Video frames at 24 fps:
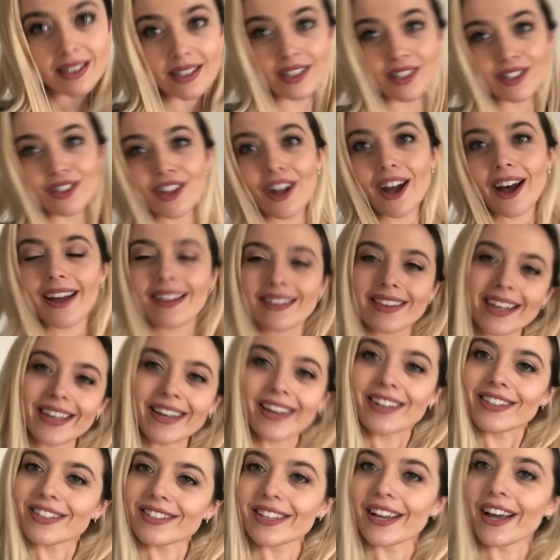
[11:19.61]
This is not,
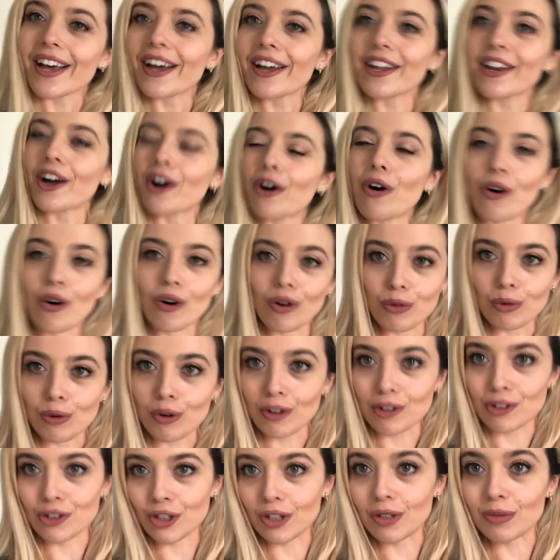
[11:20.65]
like I said, a whole
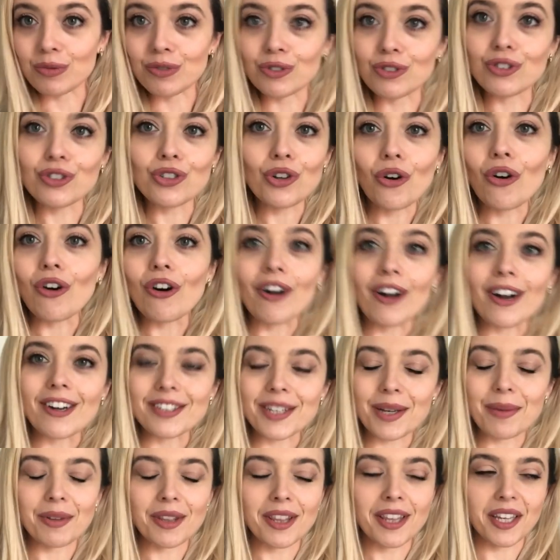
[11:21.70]
wardrobe tour
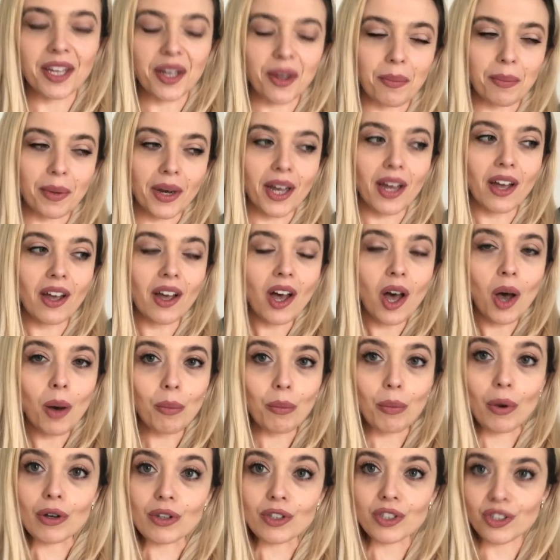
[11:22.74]
type of thing, but
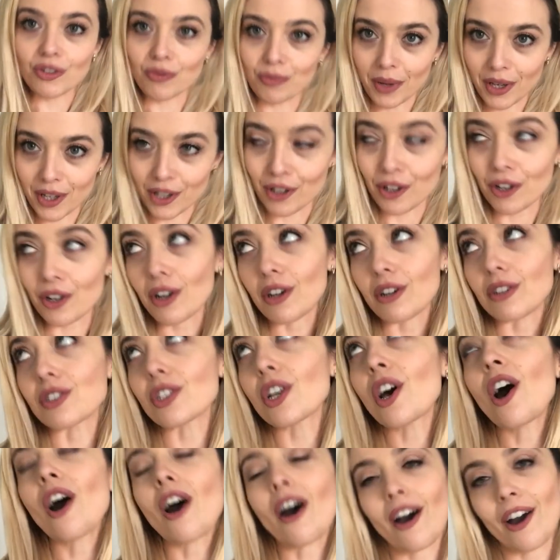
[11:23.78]
most of my
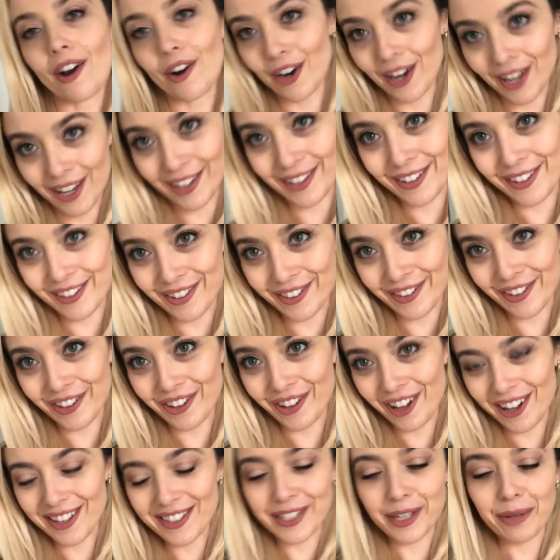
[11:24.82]
clothes are hanging in the
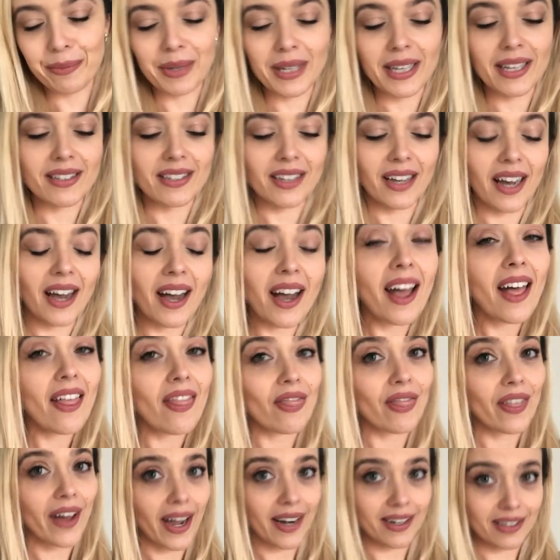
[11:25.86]
closet because
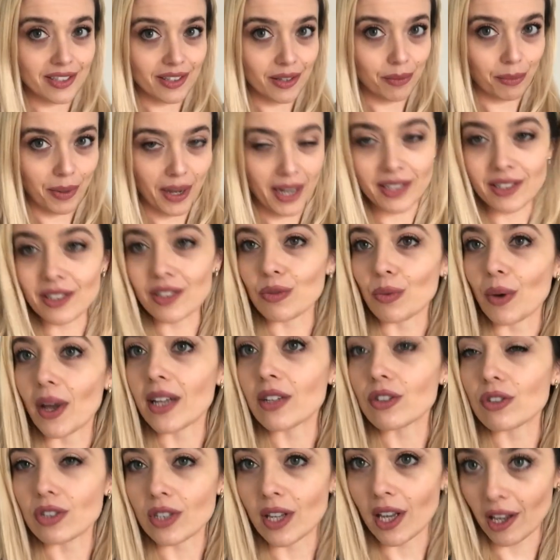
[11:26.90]
that is the best
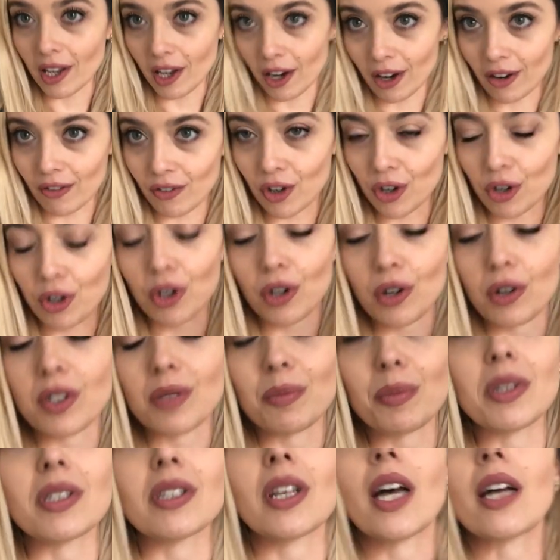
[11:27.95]
way to take care of your
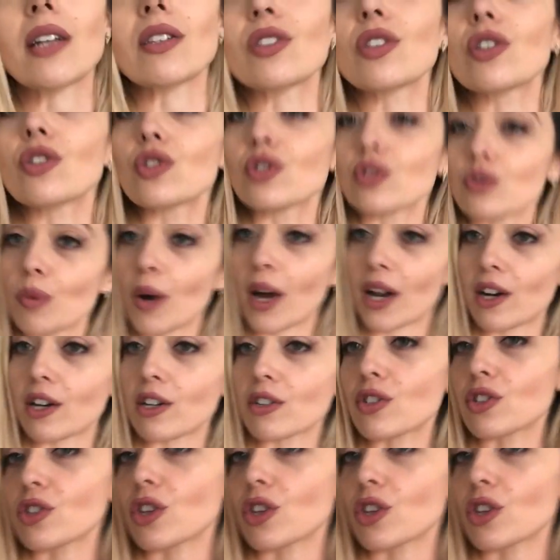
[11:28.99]
clothes besides sweaters.